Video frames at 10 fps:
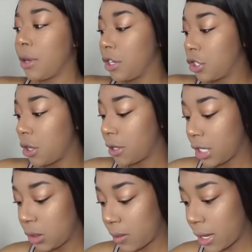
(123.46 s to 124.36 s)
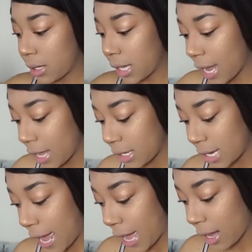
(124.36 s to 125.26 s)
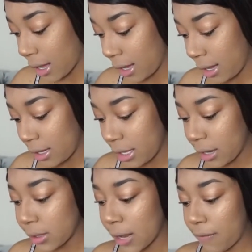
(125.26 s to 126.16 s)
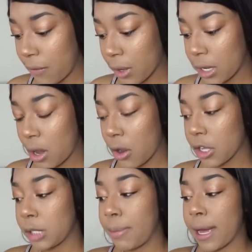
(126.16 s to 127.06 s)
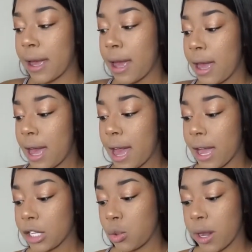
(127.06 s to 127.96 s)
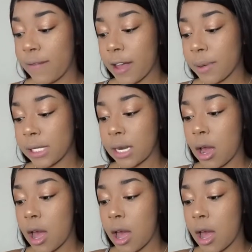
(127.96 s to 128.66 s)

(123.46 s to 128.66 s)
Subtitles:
Pretty sure this was, I have a tag. I think it was like $40, but I got 25%